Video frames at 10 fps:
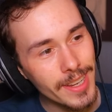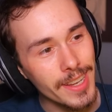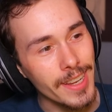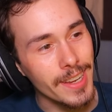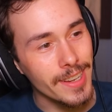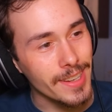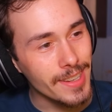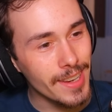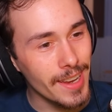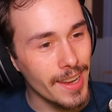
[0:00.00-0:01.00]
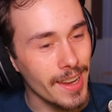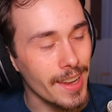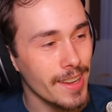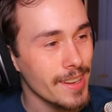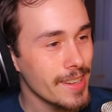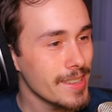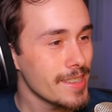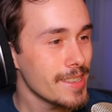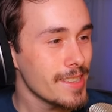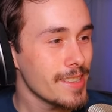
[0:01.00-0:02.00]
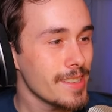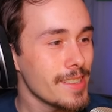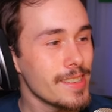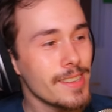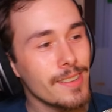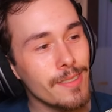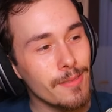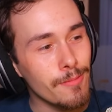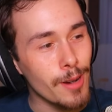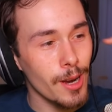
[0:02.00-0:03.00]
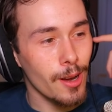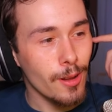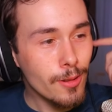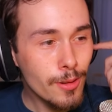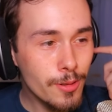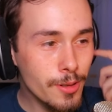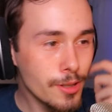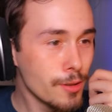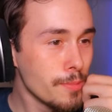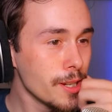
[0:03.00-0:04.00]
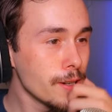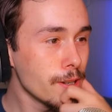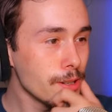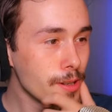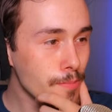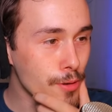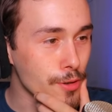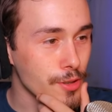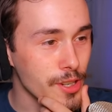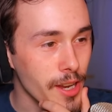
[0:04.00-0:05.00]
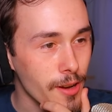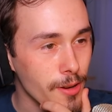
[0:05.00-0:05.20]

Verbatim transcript: Yeah, yeah. Well, Louie, you be a good pooch now,